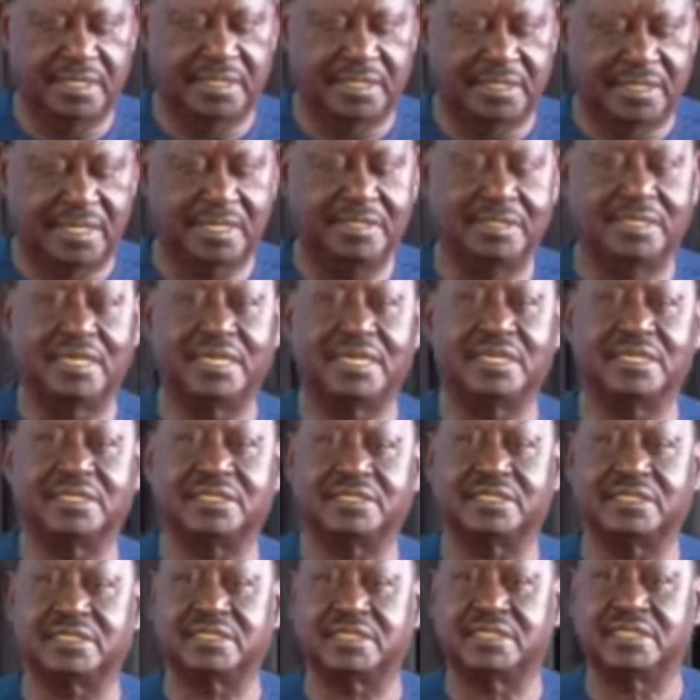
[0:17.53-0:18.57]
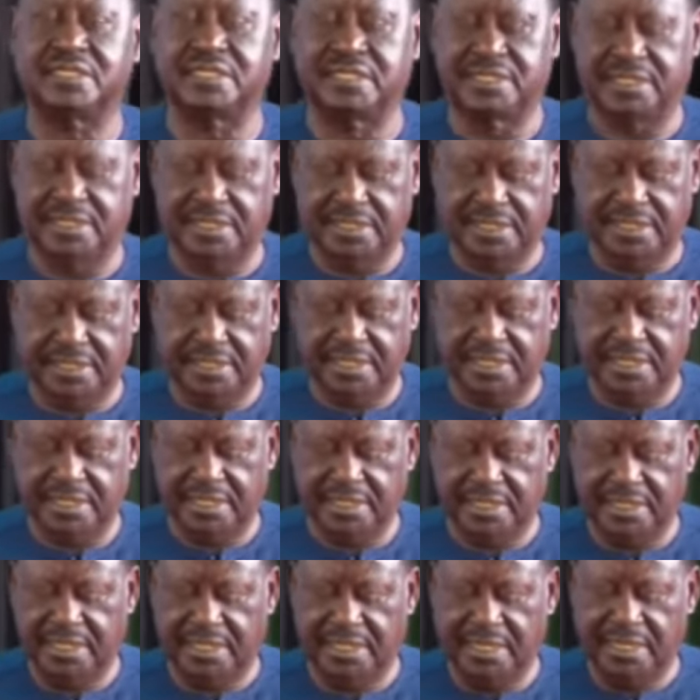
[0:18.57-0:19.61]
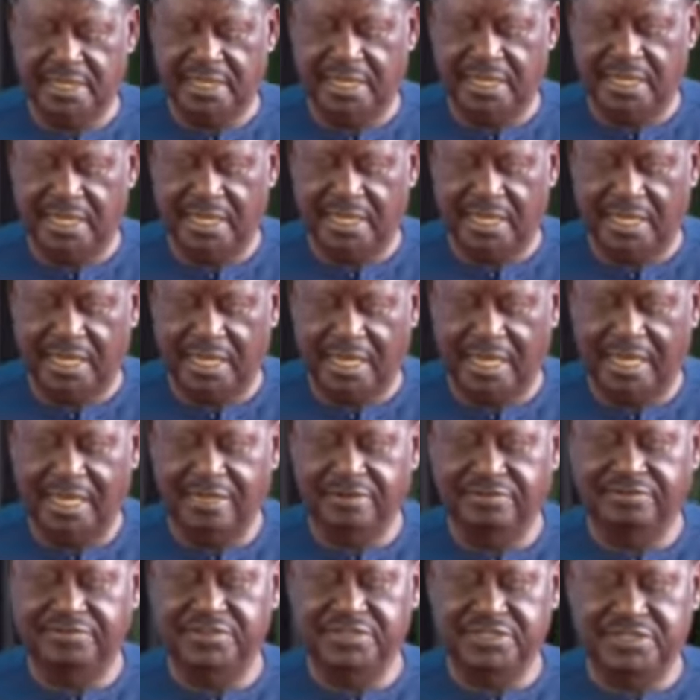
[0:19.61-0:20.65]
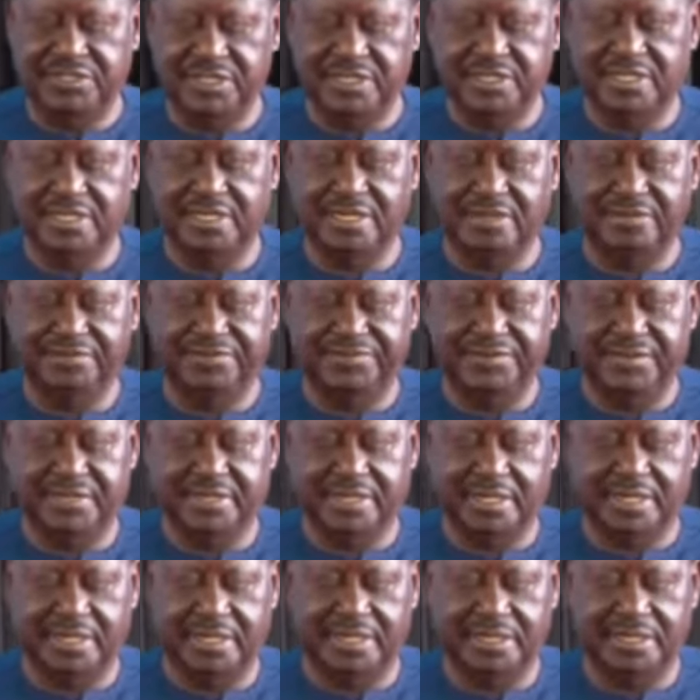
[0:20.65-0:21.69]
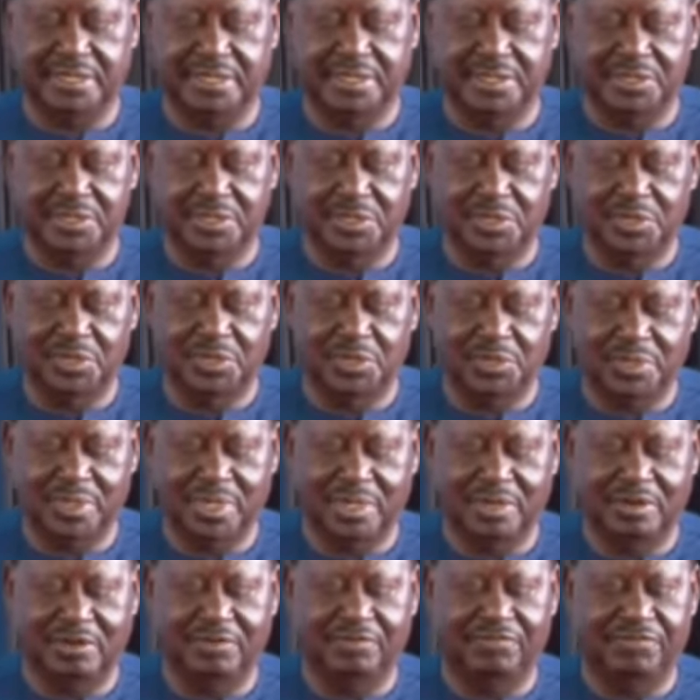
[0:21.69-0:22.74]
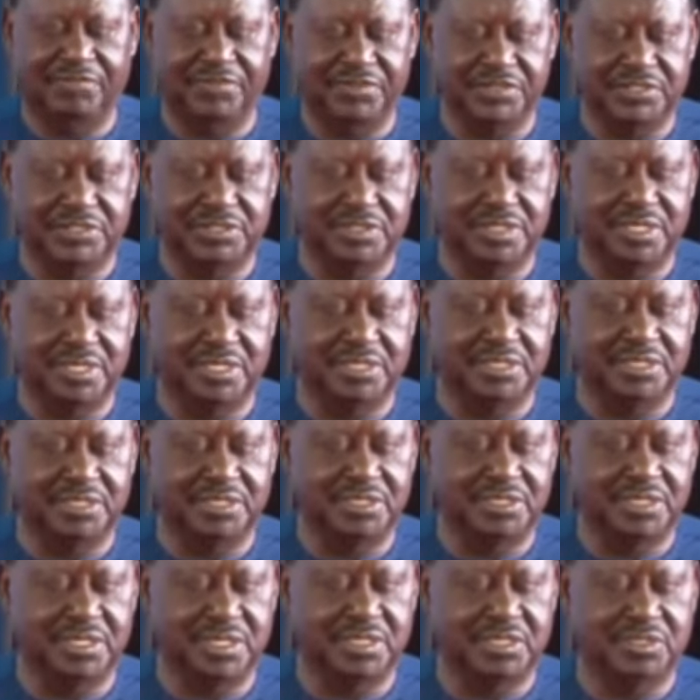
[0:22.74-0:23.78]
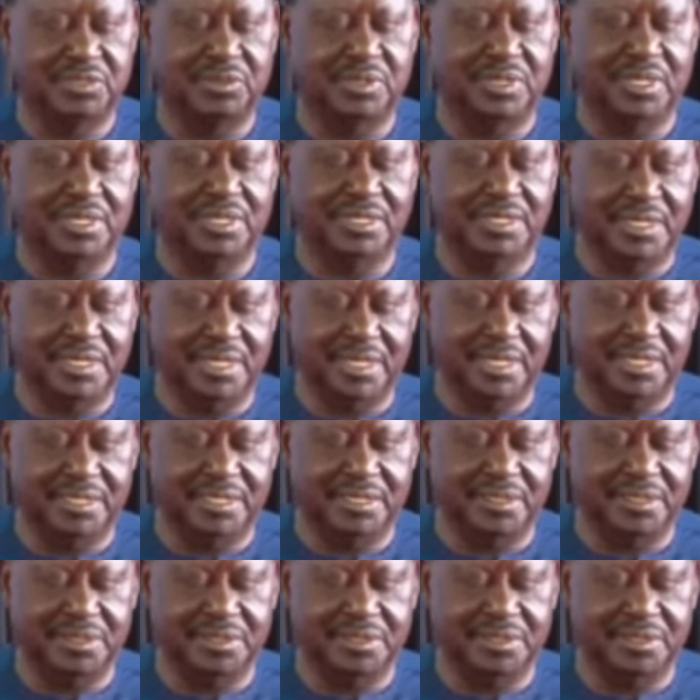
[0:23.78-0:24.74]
Nonetheless, I envisage an Africa where our visionary sloganeering